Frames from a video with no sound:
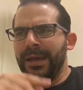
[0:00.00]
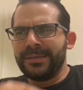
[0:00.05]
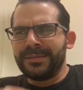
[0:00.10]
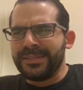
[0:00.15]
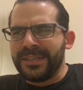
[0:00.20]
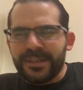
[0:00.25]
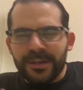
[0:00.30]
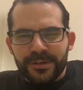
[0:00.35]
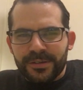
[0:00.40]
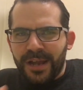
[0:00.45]

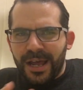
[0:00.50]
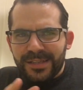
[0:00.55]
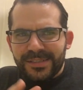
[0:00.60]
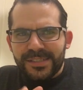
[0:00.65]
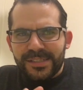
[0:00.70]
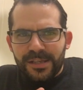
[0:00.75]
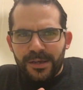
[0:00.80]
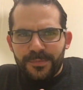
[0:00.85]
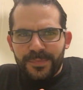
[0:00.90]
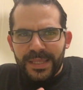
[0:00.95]
You know, not
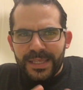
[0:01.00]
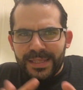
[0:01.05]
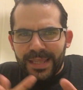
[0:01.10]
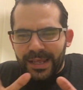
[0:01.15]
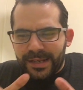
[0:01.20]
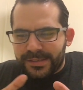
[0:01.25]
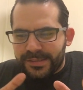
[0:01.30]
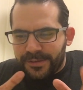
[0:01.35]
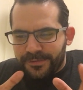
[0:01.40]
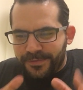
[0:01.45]
something
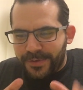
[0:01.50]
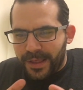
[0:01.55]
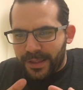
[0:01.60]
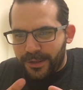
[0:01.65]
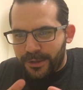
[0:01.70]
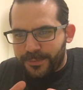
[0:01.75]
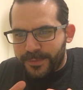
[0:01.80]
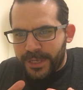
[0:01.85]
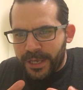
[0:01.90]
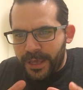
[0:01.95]
that is
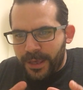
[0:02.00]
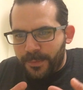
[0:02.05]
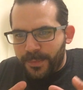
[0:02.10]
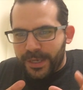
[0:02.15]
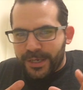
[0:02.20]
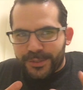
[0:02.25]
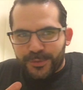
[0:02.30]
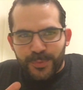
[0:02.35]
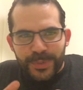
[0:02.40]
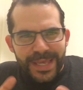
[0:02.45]
developed
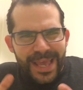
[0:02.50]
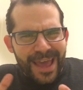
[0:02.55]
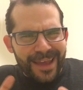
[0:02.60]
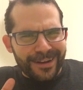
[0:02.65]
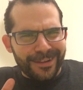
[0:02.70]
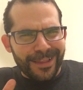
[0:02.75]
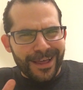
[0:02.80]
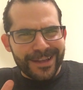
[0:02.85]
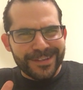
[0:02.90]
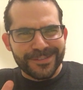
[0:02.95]
because we
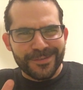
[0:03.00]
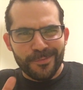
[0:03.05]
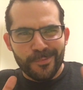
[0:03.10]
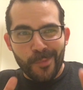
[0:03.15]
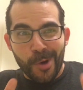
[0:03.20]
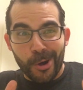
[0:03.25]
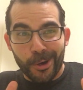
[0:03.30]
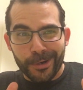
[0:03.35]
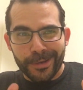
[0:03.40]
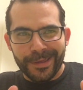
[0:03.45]
analyze the
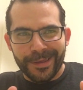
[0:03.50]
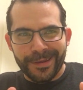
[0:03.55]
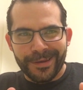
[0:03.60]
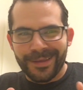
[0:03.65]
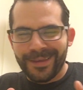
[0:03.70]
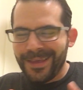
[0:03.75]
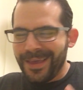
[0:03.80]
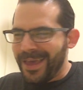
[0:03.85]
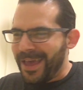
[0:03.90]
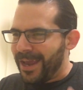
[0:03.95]

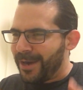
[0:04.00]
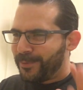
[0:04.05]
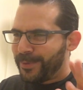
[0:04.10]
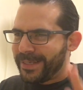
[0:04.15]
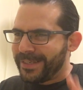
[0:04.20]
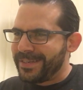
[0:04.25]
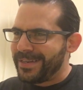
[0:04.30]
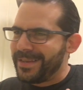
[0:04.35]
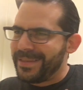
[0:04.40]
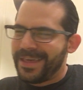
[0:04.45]
market and we
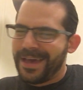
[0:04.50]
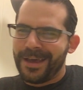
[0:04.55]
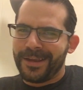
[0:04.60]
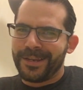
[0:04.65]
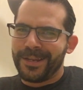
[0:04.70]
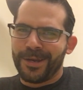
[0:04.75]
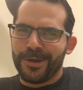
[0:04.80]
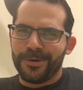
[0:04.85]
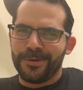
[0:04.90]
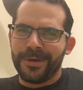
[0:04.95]
see that,
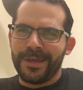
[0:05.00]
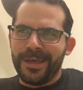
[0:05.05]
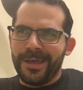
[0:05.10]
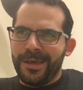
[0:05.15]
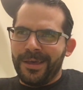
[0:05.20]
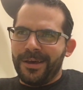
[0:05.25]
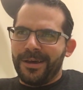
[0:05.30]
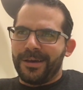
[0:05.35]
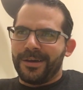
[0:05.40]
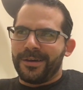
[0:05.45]
you know,
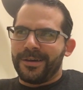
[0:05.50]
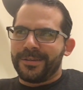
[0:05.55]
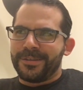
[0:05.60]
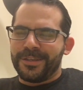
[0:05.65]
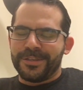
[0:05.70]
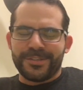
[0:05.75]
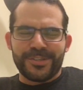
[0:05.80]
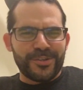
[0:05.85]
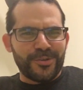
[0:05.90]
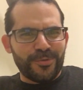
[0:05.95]

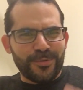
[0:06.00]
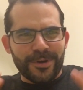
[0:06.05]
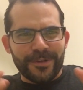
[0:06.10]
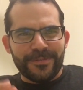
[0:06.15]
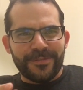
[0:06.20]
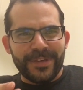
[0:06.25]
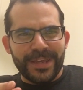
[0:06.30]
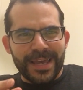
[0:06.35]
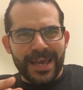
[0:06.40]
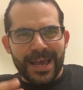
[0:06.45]
the
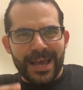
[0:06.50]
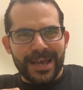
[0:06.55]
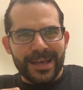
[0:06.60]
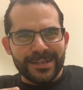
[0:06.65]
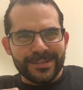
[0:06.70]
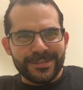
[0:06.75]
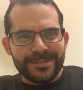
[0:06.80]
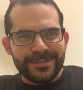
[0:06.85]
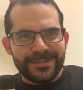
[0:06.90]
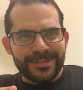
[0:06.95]
scruffy
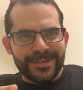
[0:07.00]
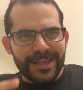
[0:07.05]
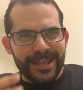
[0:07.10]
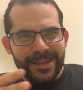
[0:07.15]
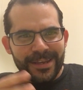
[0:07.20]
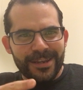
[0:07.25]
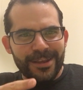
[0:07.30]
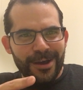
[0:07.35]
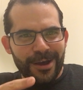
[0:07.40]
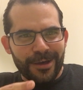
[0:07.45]
ass
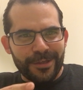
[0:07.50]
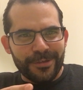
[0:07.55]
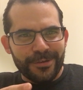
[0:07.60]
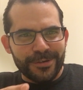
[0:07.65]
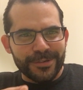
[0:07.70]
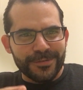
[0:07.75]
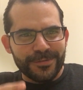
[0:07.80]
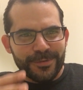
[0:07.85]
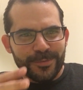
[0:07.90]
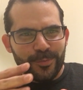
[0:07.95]
indie
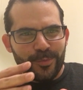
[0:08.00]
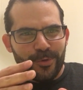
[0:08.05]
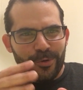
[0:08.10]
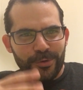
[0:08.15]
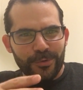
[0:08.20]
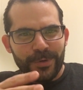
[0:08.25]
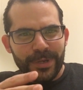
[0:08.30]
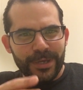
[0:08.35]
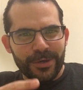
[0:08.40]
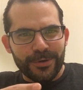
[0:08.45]
authors from
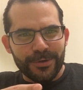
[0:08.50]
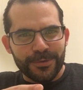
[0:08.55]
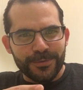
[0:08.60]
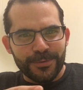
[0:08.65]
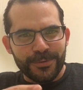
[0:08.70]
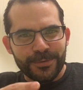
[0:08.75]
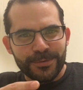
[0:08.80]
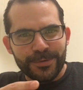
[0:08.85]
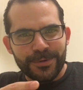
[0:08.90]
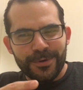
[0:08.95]
Puerto
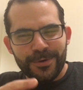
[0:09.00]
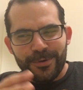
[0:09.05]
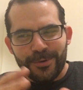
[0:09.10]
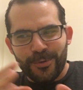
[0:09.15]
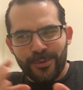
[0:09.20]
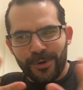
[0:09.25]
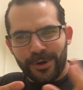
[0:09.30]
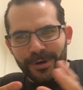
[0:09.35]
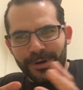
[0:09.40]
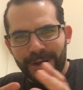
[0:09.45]
Rico
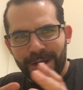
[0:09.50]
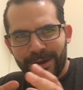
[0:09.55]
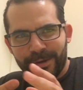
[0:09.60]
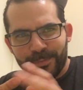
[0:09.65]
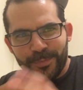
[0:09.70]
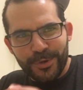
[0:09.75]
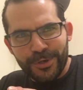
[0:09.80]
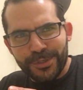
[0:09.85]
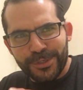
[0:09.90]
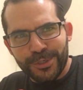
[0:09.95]
who are on
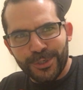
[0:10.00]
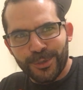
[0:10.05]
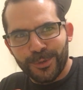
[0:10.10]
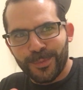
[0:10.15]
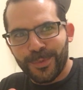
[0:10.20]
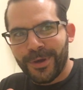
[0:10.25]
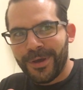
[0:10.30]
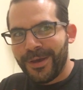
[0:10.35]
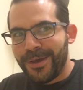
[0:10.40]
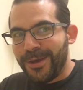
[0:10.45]

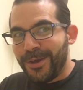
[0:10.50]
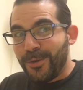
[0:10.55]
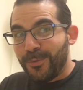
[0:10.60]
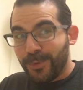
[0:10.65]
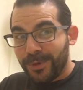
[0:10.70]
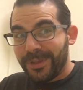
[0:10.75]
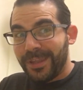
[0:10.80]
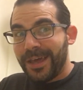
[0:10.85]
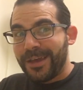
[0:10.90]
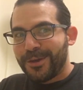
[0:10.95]
BookTube
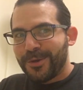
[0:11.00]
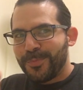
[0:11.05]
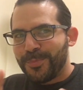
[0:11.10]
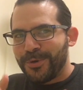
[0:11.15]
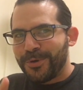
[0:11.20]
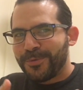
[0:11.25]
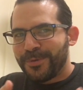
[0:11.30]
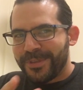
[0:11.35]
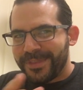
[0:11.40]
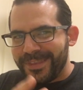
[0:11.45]
would like a
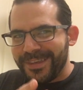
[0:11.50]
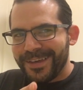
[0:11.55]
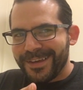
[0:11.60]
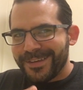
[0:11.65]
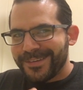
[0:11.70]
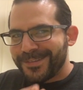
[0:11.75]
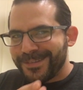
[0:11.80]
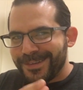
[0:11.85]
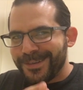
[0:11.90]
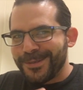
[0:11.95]
book with
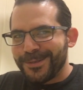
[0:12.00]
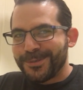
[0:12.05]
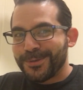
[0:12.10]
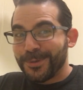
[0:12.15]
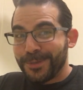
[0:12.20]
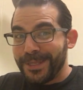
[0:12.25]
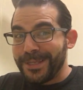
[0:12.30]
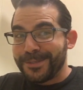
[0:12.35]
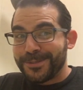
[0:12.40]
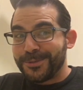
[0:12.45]
this, so
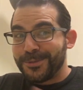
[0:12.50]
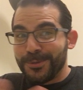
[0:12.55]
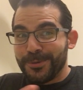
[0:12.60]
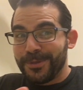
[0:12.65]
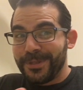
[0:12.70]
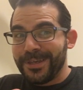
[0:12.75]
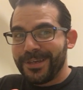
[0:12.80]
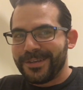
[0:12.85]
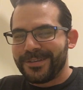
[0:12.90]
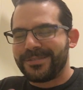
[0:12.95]
let's do
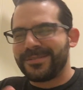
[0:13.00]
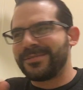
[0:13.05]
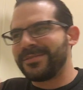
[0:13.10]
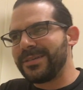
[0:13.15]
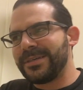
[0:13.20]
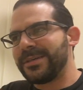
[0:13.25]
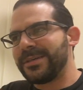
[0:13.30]
this.